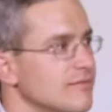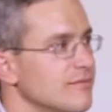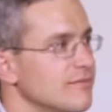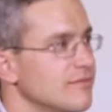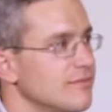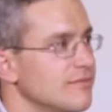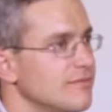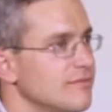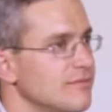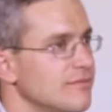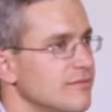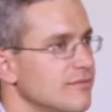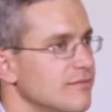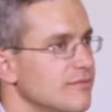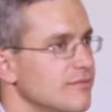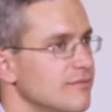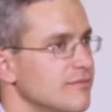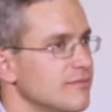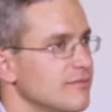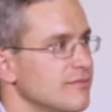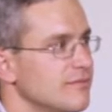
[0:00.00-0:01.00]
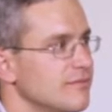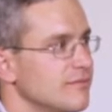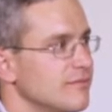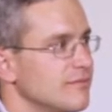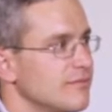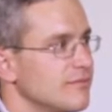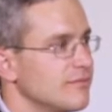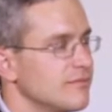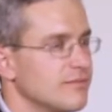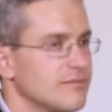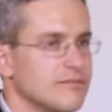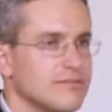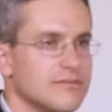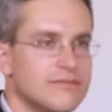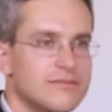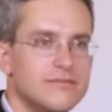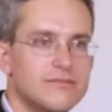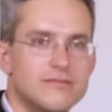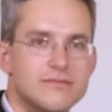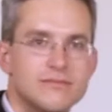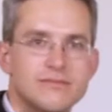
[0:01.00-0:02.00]

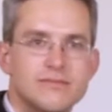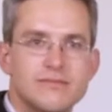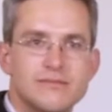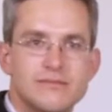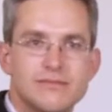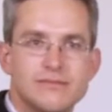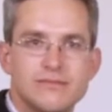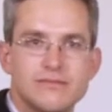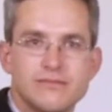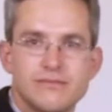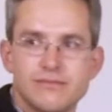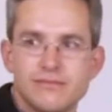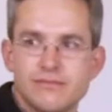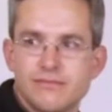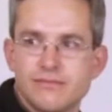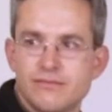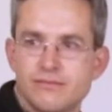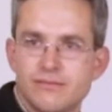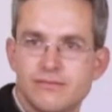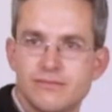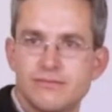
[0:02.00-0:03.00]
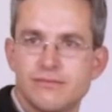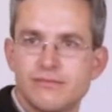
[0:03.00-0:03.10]
The person shown says nothing.